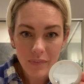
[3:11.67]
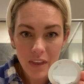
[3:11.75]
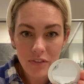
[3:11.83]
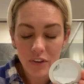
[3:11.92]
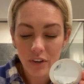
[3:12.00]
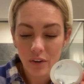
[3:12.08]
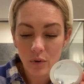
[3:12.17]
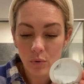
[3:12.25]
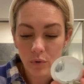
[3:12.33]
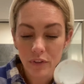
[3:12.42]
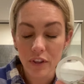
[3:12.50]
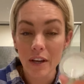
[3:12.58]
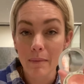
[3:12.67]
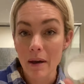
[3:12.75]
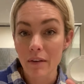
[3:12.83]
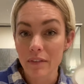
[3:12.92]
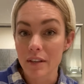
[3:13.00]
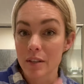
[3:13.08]
The cool thing
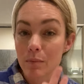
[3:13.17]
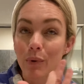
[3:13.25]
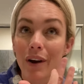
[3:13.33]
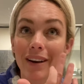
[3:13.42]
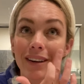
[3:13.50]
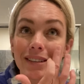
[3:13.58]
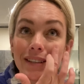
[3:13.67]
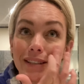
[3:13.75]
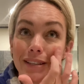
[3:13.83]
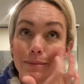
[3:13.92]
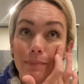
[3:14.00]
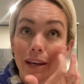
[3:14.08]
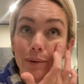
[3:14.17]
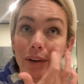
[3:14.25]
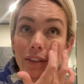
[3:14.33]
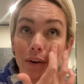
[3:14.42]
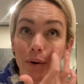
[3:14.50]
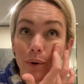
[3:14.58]
about this product is it's made
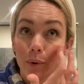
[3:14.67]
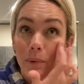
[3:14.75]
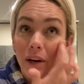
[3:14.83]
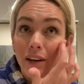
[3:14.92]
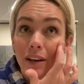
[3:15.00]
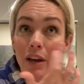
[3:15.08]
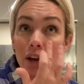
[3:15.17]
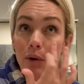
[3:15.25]
with jojoba,